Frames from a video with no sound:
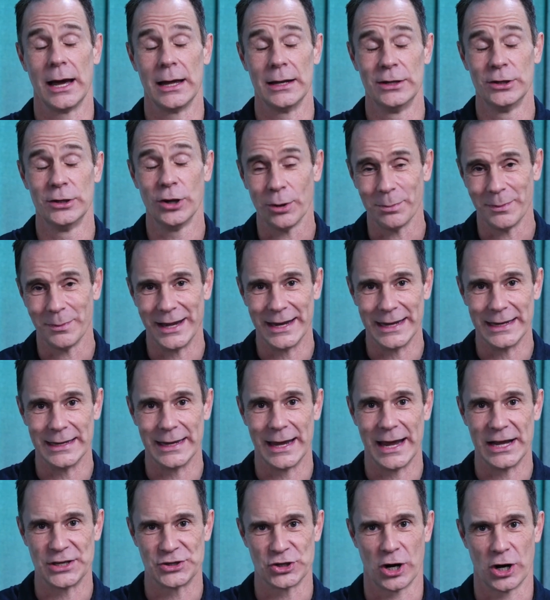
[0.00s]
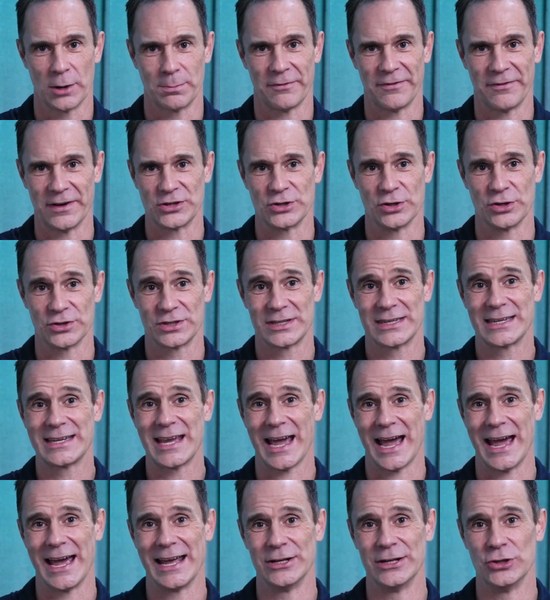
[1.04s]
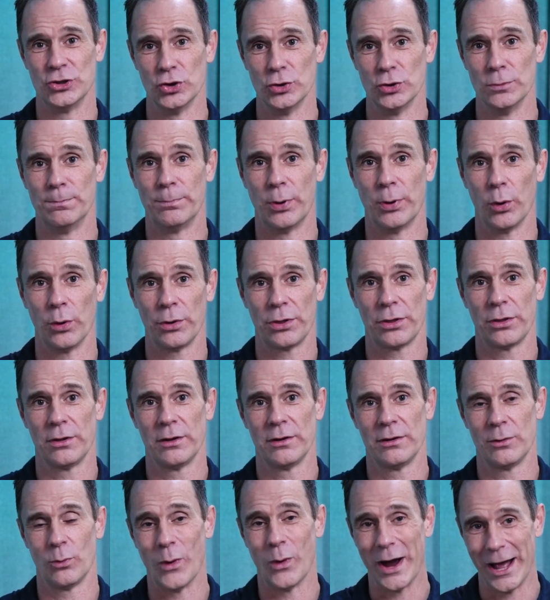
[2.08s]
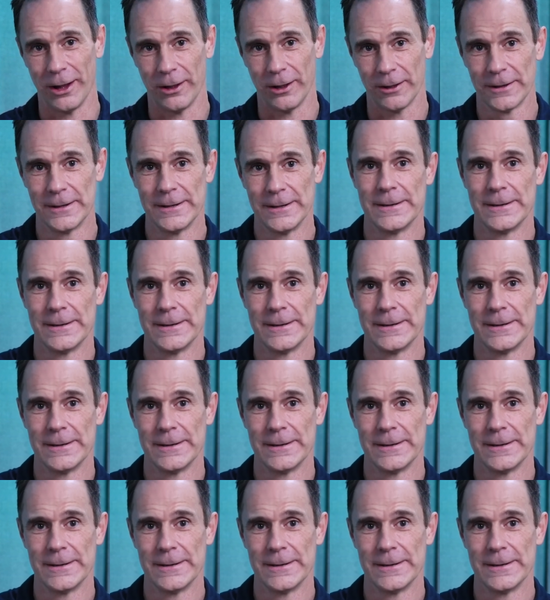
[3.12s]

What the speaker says: Not many HR professionals can do both well.